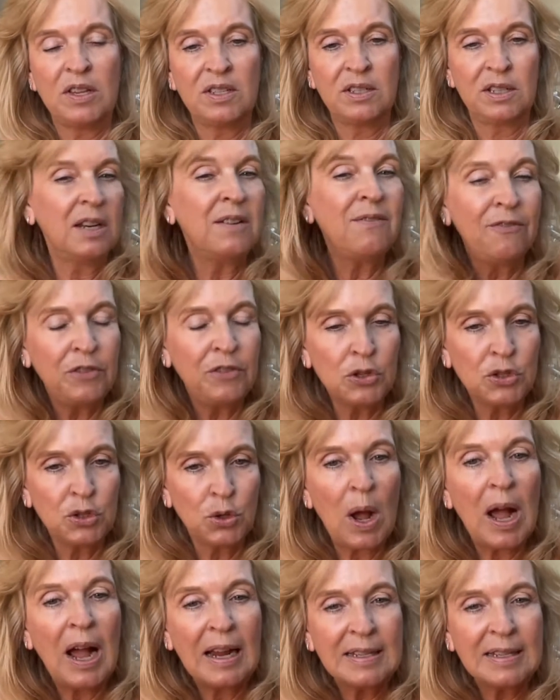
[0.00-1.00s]
didn't feel
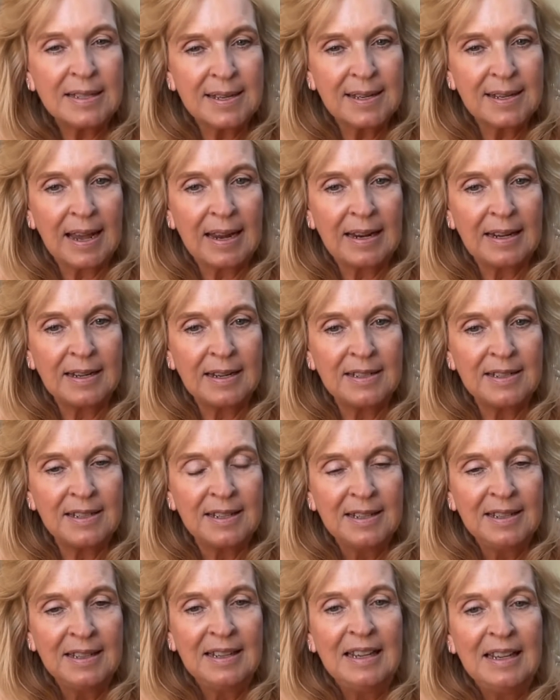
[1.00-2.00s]
so isolated
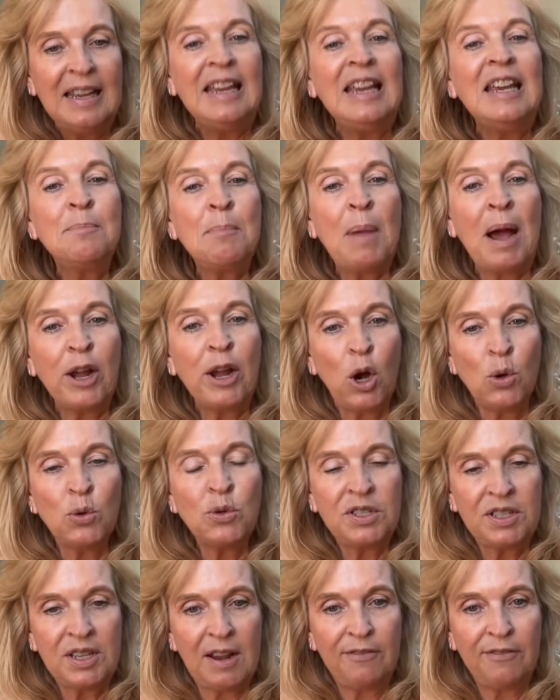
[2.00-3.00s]
in my own
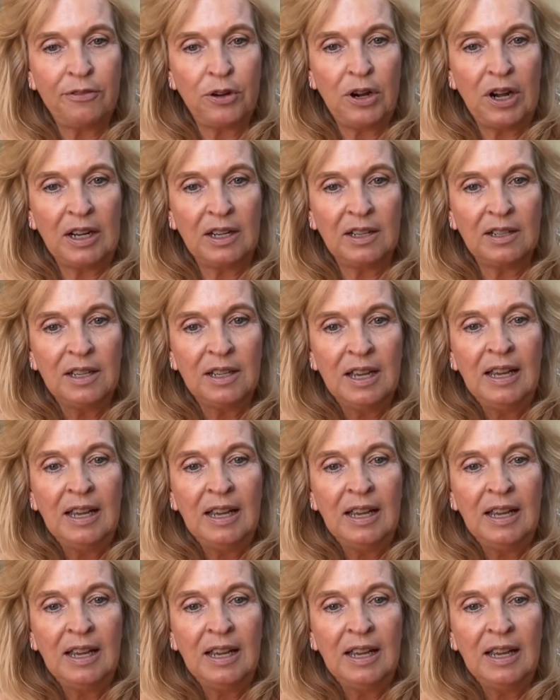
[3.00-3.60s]
suffering.